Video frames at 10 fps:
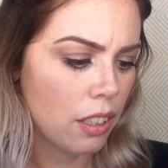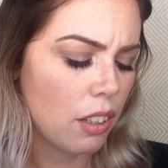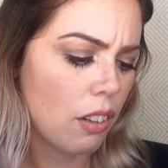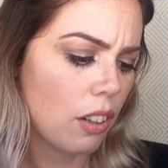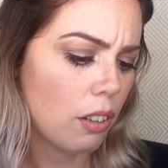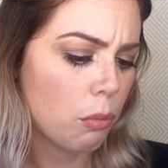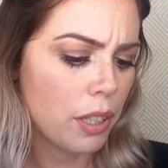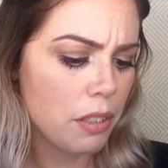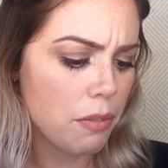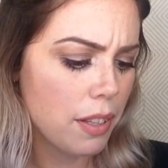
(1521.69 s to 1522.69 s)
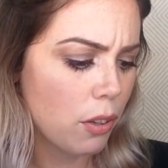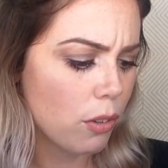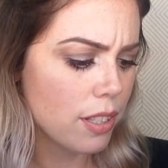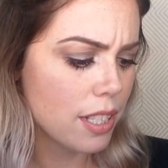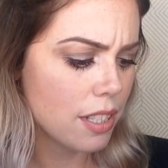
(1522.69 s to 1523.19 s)
Oh, one of the
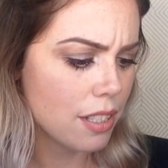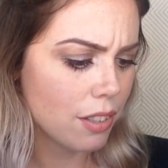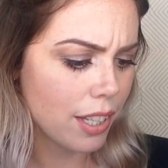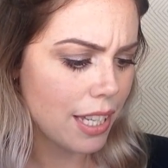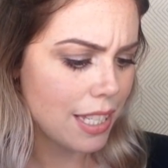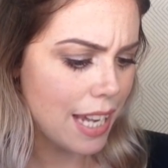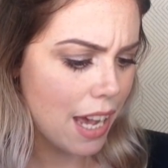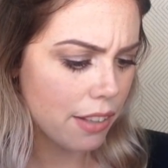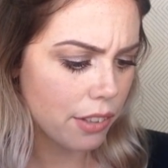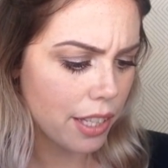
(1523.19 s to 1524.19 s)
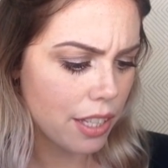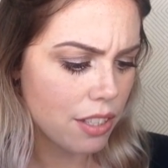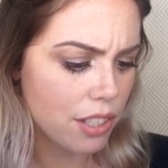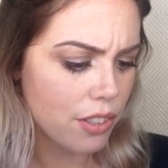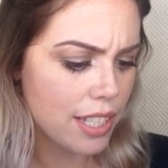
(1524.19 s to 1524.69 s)
horses is looking down, looking
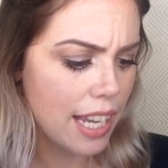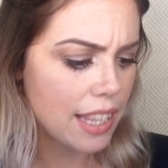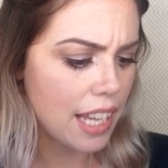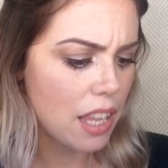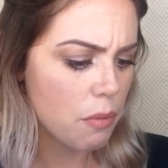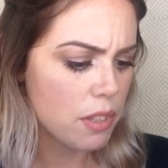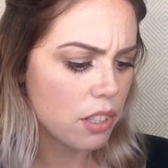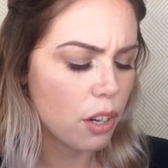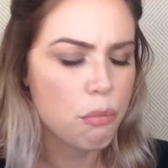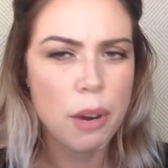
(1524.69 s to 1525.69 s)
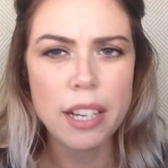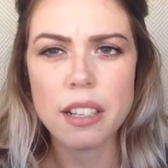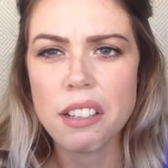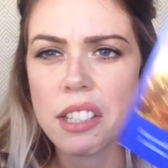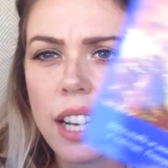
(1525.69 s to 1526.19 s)
so sad, and the other one's got red in its